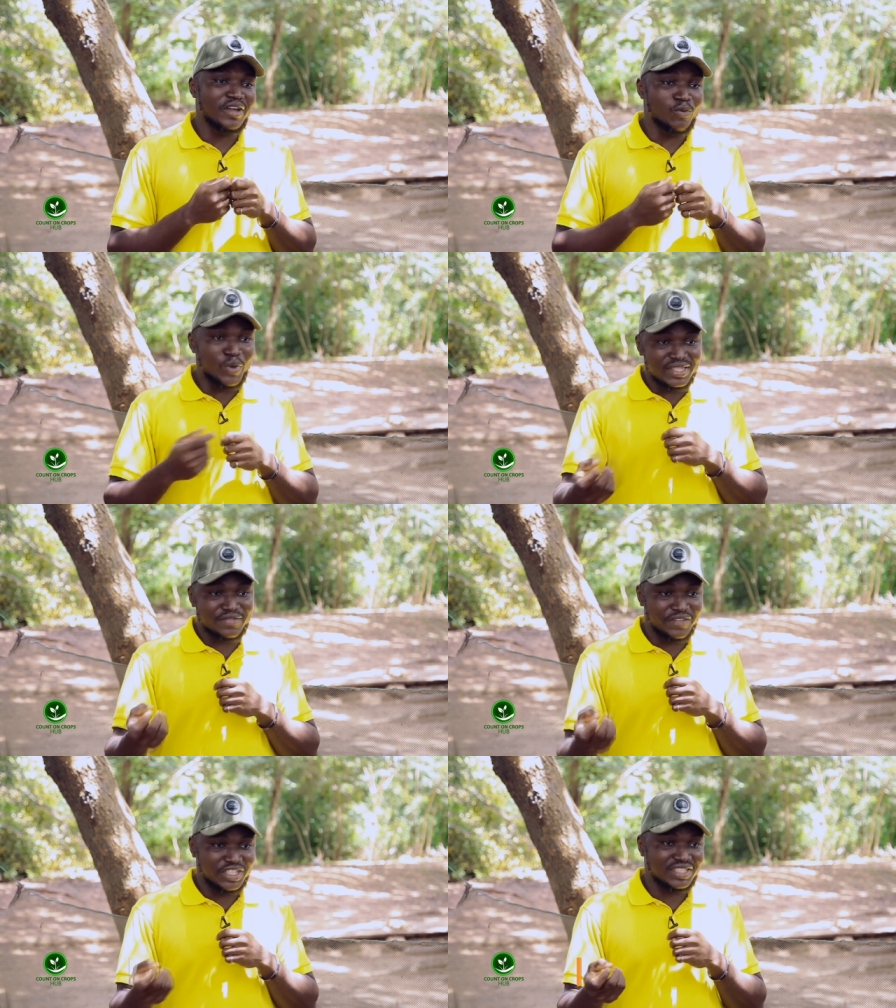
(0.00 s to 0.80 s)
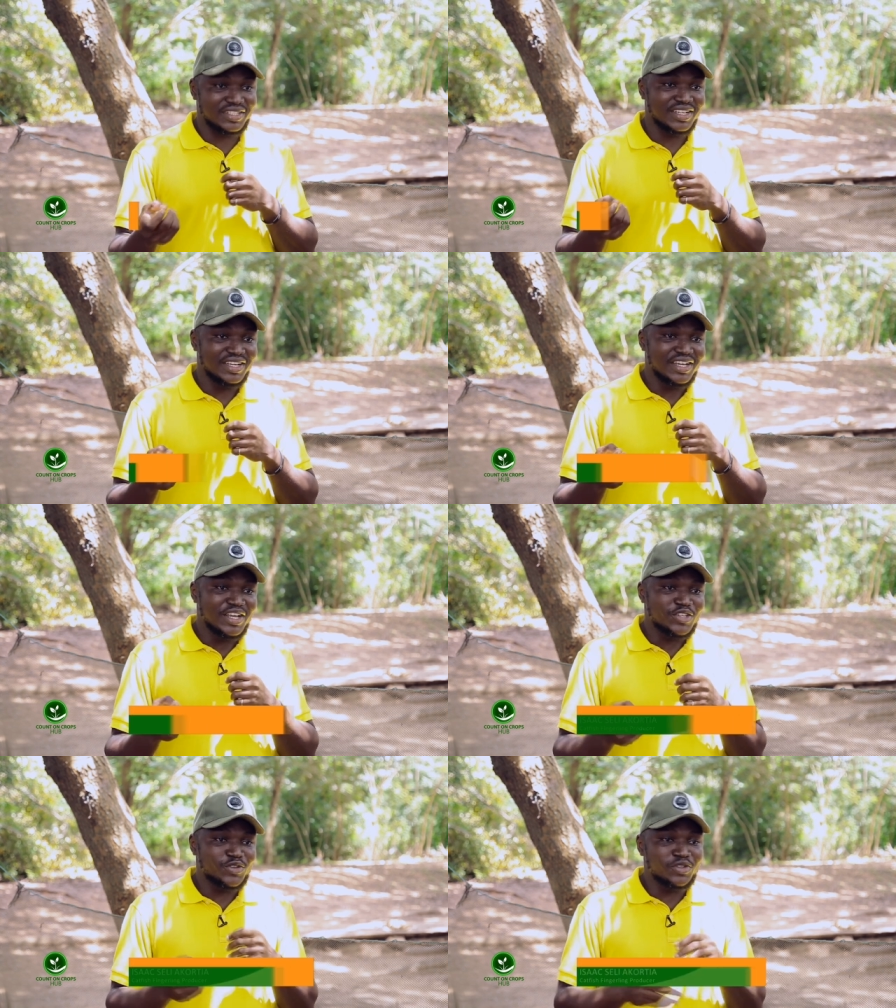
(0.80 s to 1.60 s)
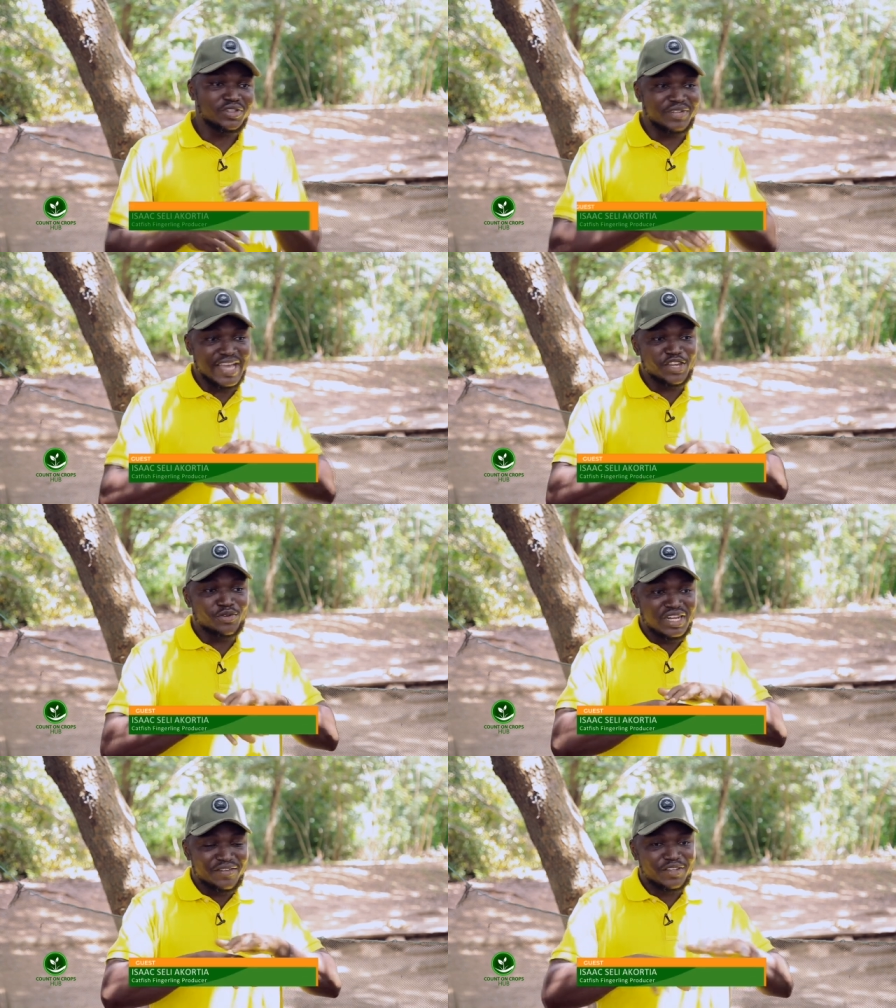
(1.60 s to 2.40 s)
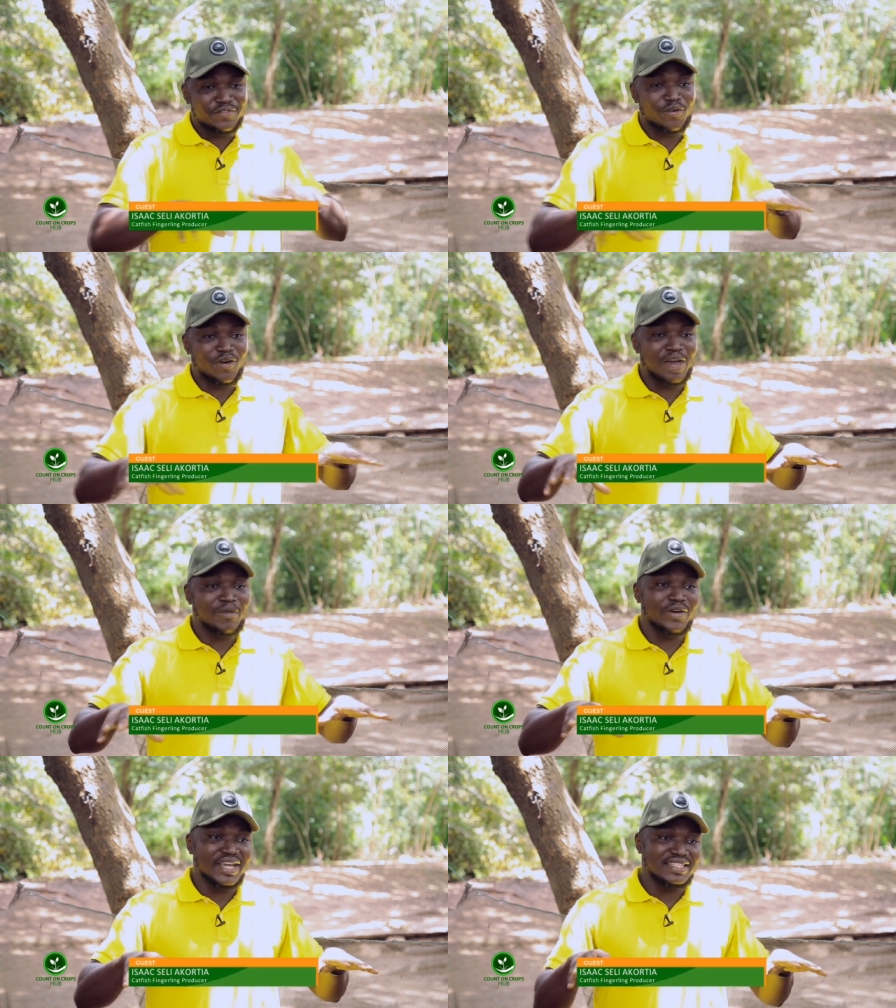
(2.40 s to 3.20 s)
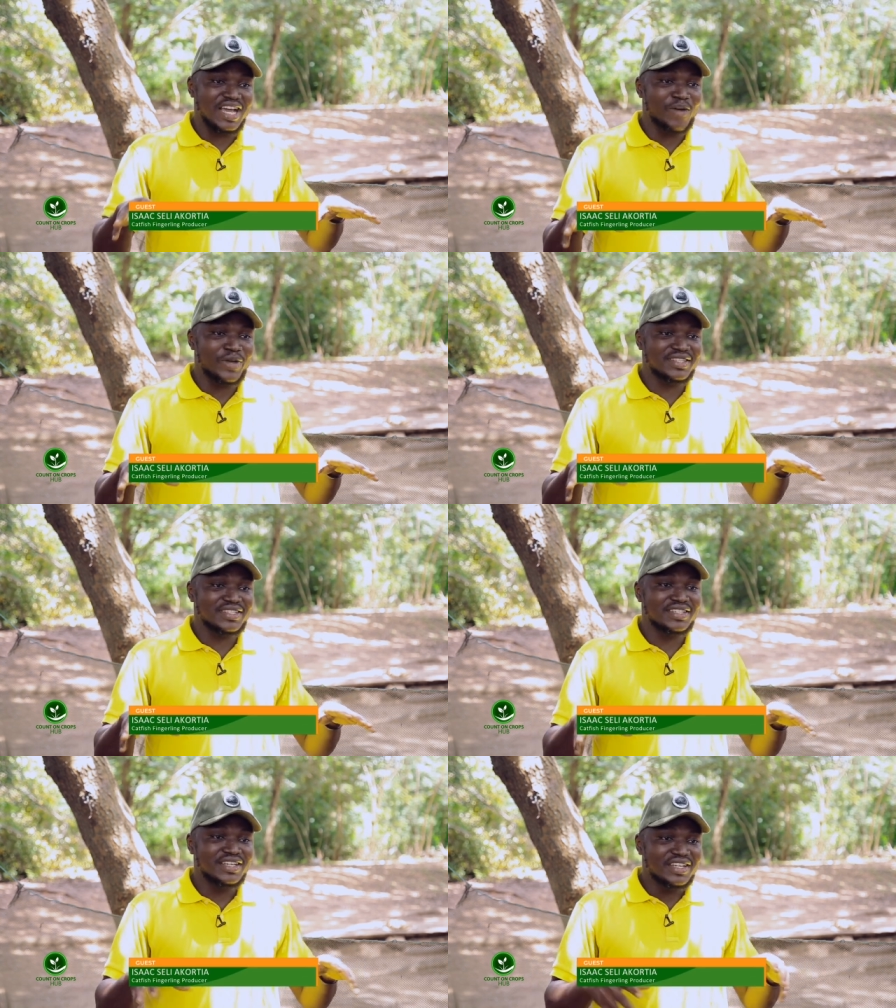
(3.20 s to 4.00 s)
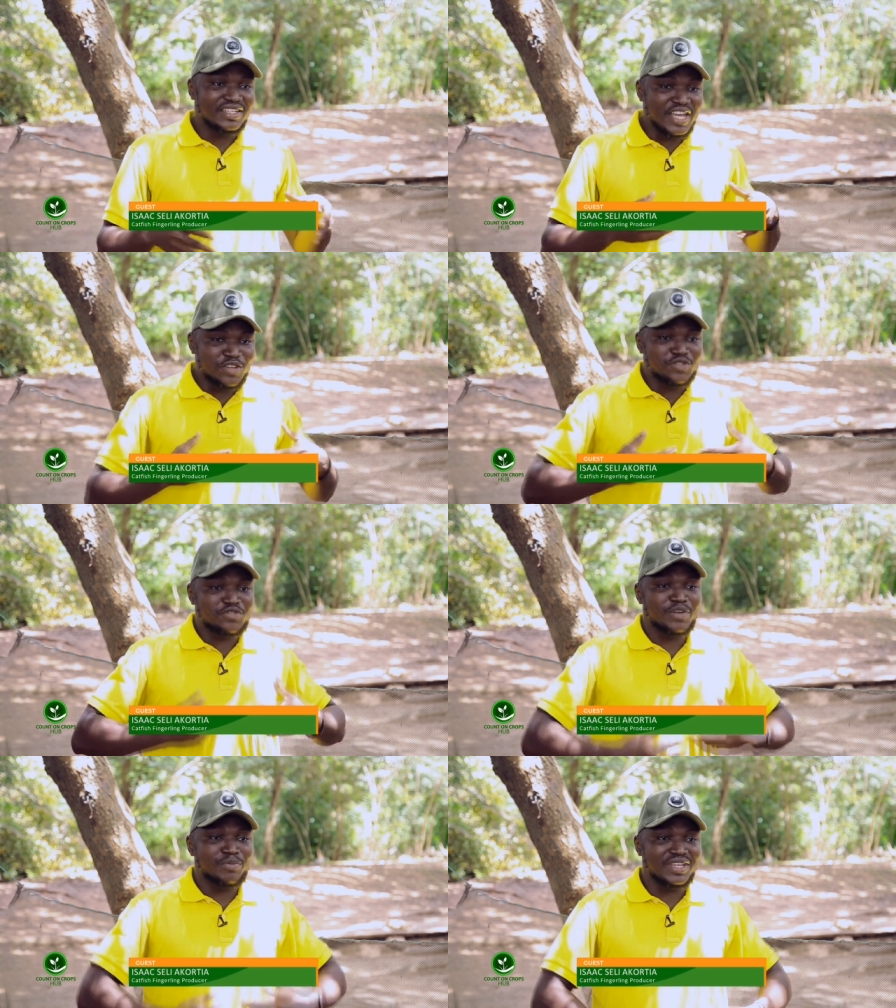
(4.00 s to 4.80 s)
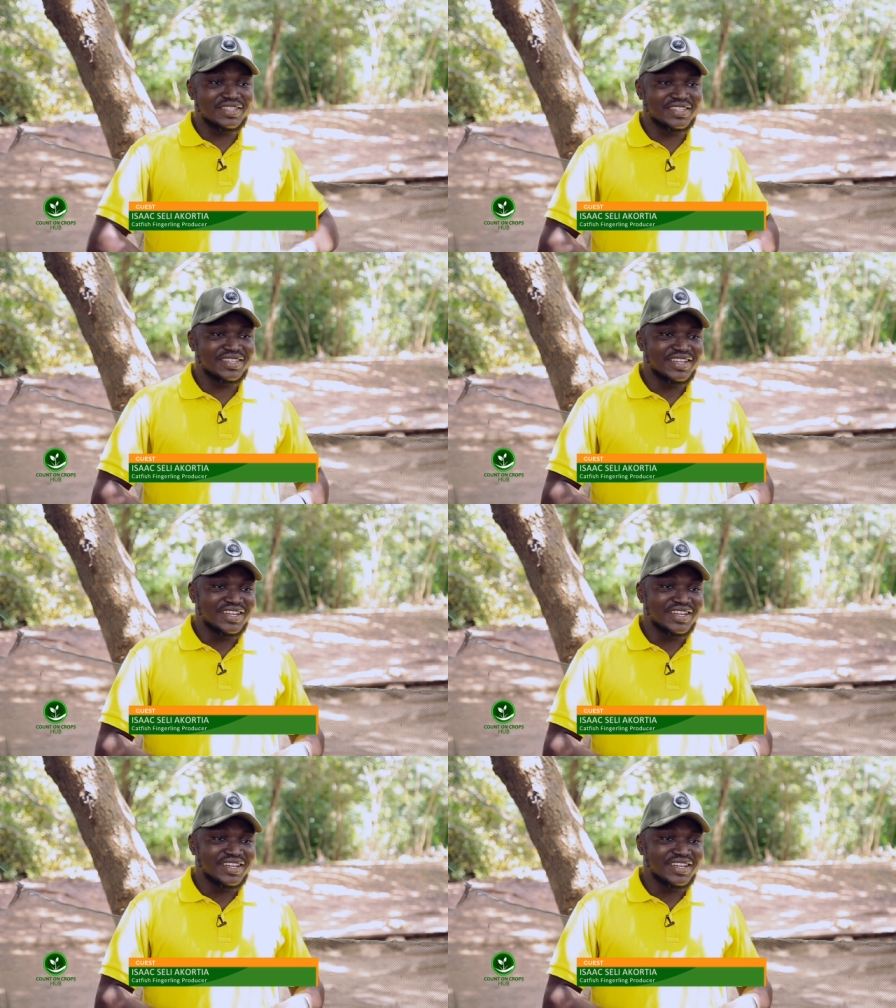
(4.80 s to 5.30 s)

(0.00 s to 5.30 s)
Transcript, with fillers: uh, weight fish. So you, then you leave it for about 8 hours, then you strip it,